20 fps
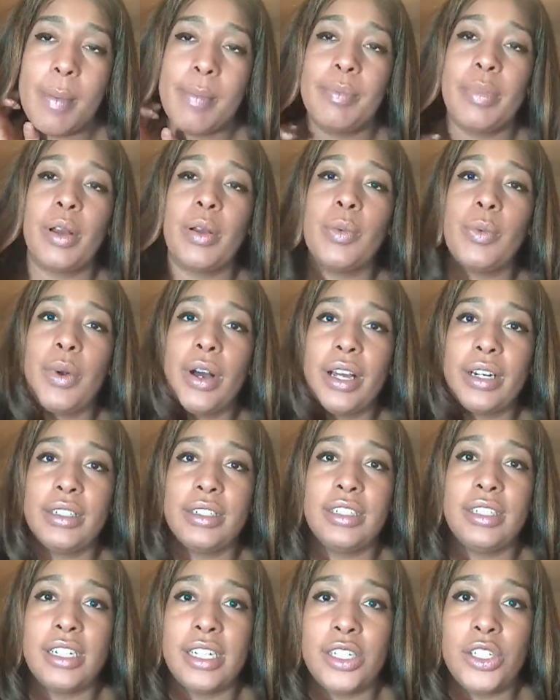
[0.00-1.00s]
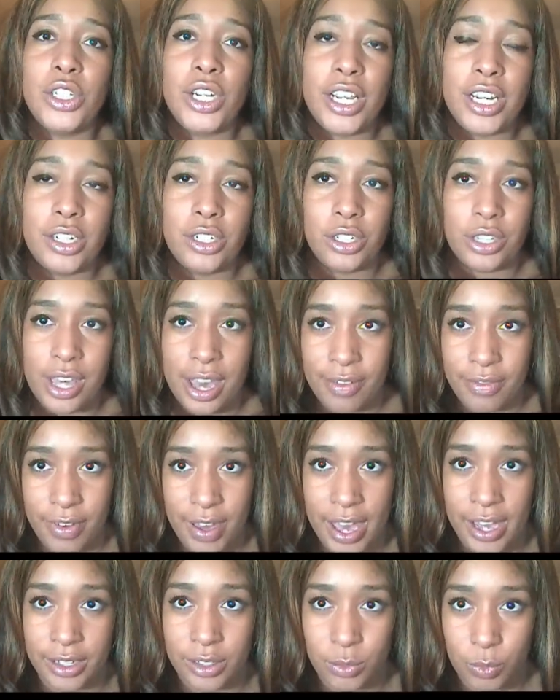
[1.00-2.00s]
But what did change that
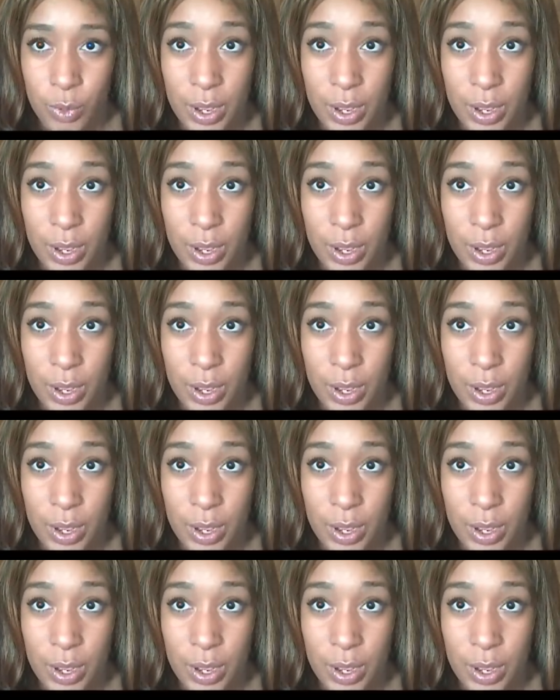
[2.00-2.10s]
fact